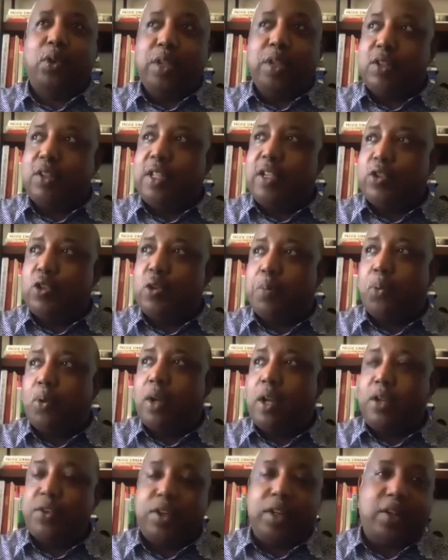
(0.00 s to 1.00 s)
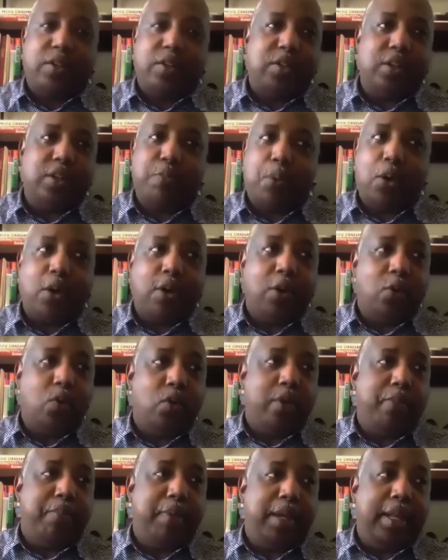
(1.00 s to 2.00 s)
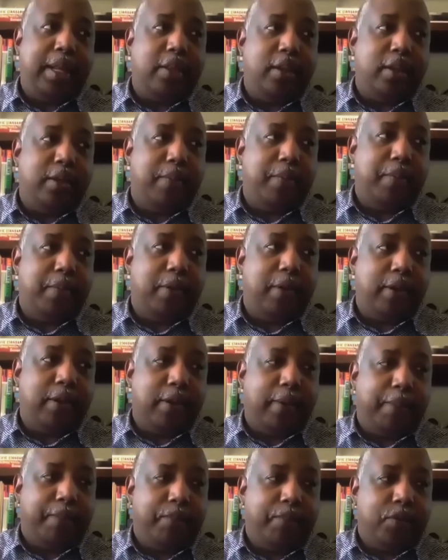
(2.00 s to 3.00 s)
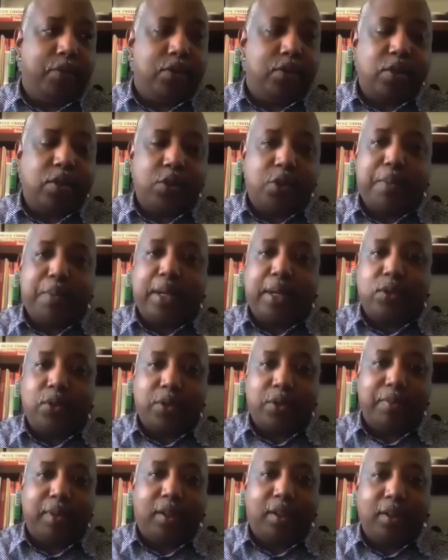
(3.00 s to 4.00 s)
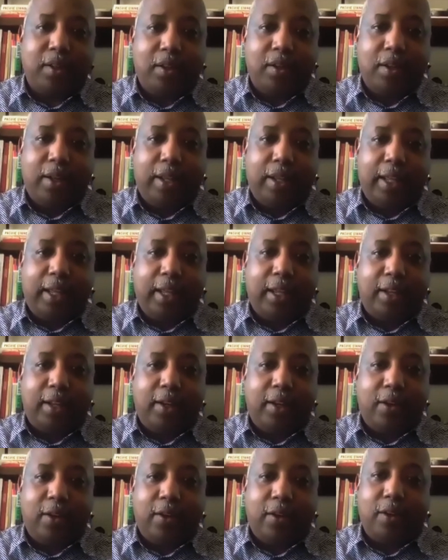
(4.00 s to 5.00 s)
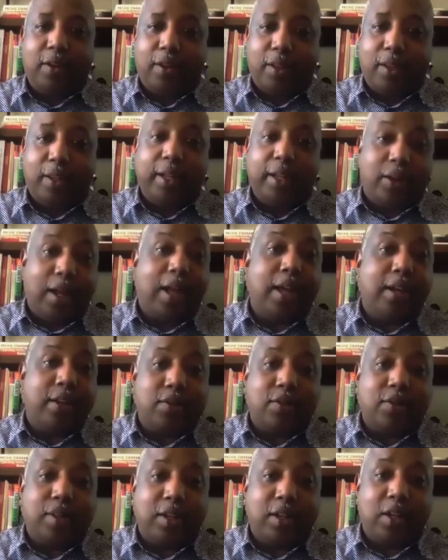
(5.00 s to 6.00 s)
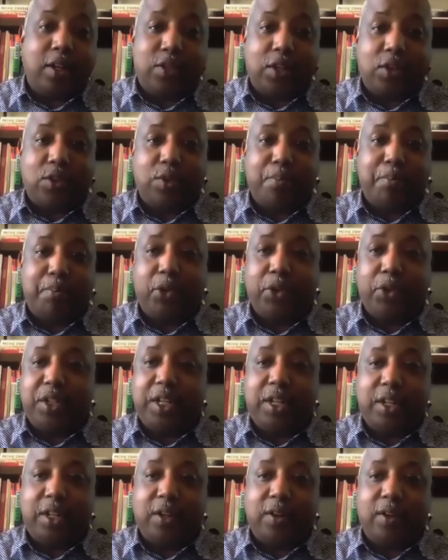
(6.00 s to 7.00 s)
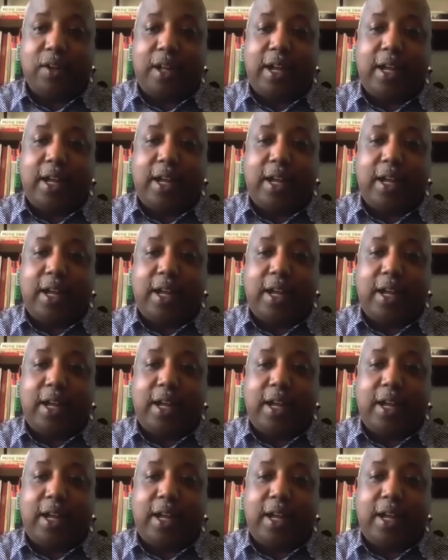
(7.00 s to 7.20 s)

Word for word: these two projects is part of what made them so special to me. And like, honestly, such a multi-year